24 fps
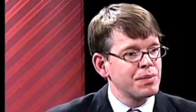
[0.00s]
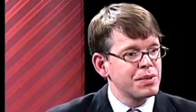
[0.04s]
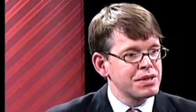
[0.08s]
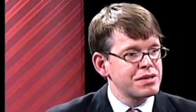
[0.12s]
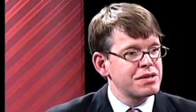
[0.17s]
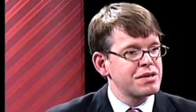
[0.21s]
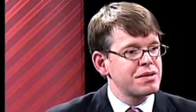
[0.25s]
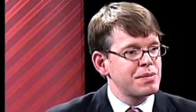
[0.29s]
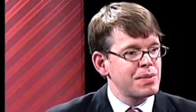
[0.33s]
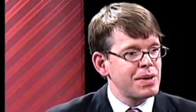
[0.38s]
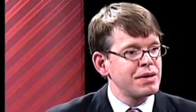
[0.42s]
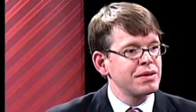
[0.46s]
This
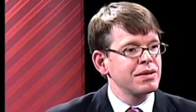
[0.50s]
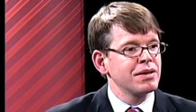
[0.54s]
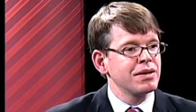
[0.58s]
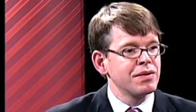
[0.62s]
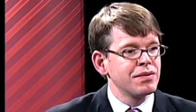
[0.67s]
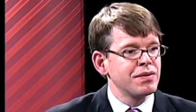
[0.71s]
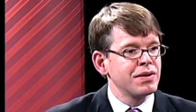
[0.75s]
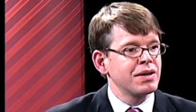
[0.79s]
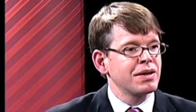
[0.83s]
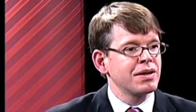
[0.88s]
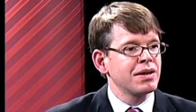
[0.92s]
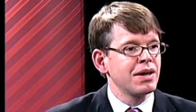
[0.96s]
is about
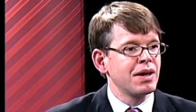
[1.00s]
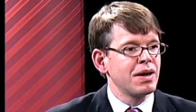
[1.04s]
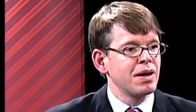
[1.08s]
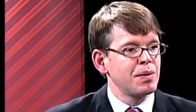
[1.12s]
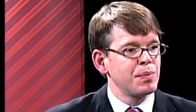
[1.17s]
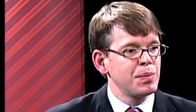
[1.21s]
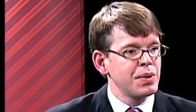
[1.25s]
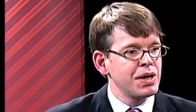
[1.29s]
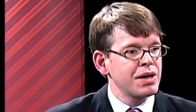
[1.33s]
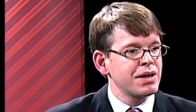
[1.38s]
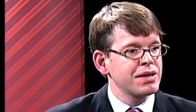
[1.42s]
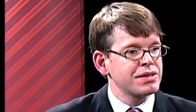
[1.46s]
living,
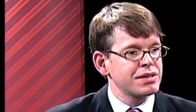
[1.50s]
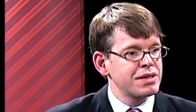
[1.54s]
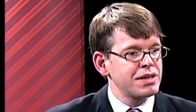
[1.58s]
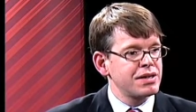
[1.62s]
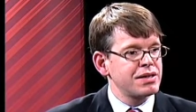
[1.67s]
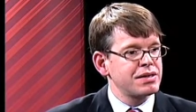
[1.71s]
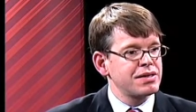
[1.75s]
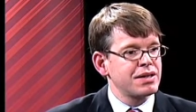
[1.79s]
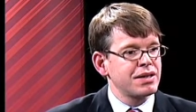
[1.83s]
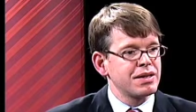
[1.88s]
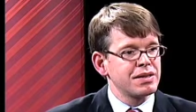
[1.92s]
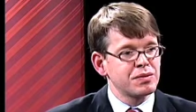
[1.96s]
being a
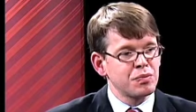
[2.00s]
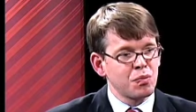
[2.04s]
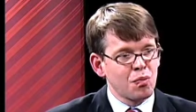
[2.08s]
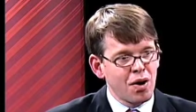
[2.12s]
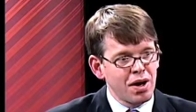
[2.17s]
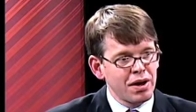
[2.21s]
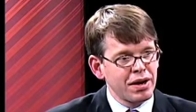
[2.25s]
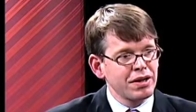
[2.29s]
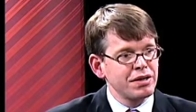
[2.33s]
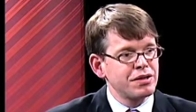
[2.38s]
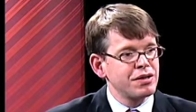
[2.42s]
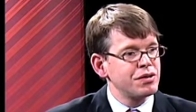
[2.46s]
citizen, is
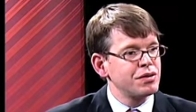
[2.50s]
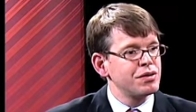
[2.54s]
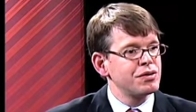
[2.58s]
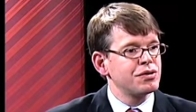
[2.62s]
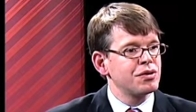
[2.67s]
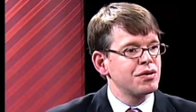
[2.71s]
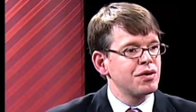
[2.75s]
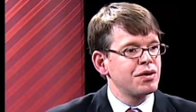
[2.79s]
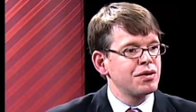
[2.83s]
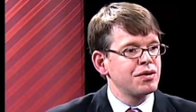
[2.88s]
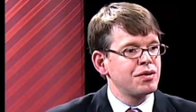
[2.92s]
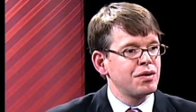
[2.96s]
wanting to do
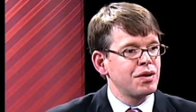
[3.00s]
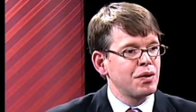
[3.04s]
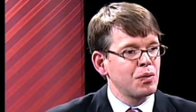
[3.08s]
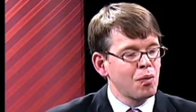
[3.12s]
jury duty,